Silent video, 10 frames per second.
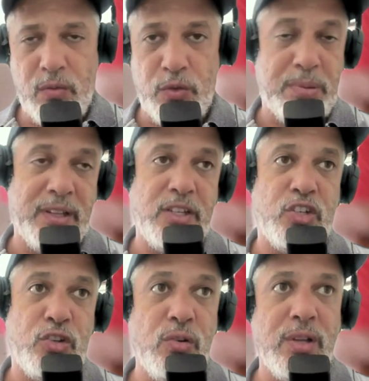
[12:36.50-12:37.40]
police
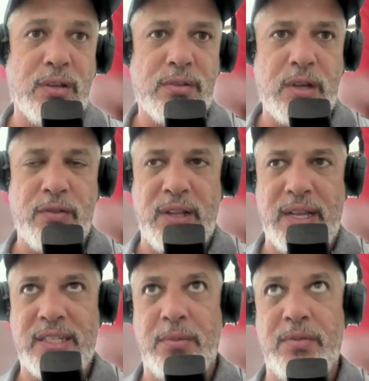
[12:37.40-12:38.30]
shootings over the
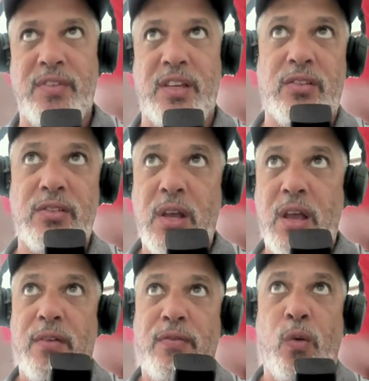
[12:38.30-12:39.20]
last couple of years.
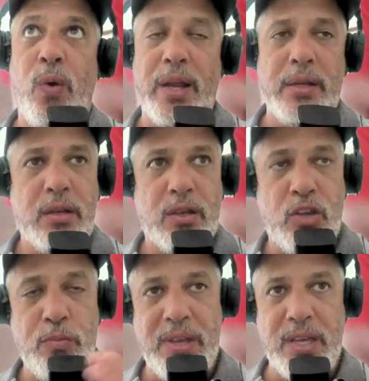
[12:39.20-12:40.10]
For one,
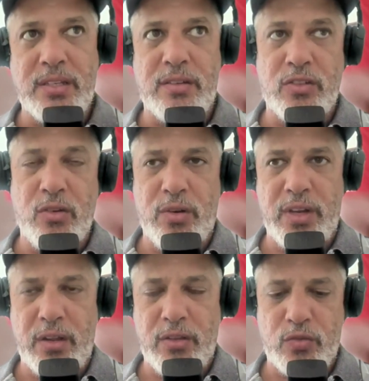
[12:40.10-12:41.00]
QPS has gone
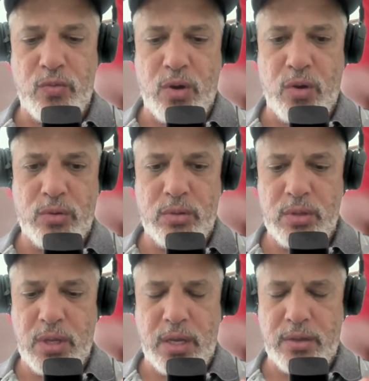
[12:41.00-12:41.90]
down this
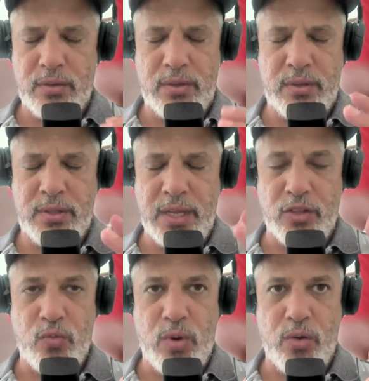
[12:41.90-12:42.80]

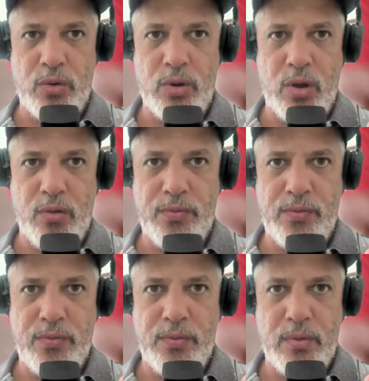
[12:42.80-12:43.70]
road
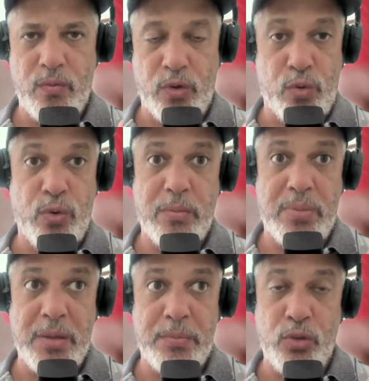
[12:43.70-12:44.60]
of recruiting
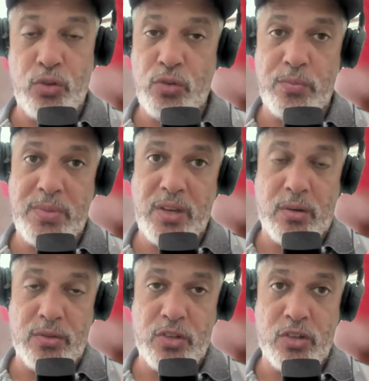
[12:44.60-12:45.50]
people who shouldn't be on
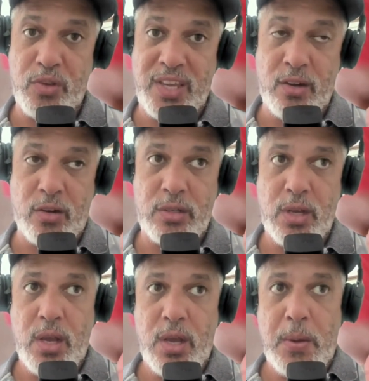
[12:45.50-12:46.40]
the job, who
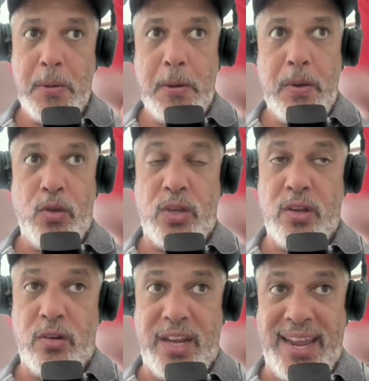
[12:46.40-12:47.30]

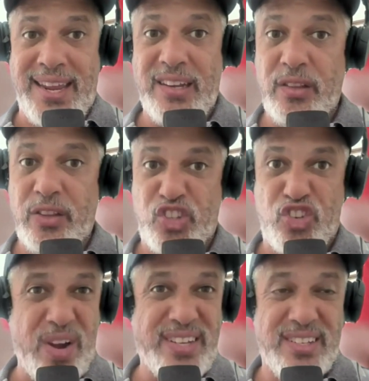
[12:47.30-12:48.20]
cannot handle the
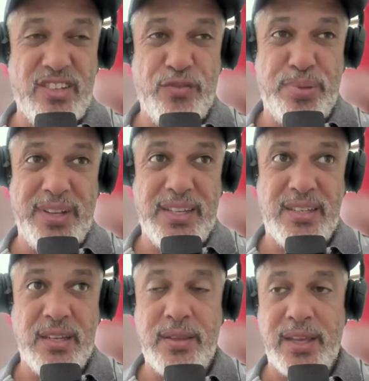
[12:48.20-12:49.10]
stresses of
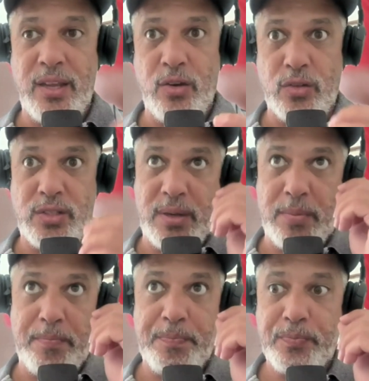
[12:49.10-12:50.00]
policing. They cannot
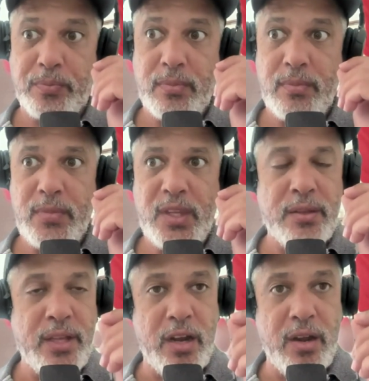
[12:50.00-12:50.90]

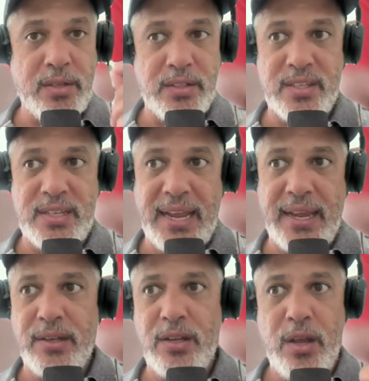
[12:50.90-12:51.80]
they don't understand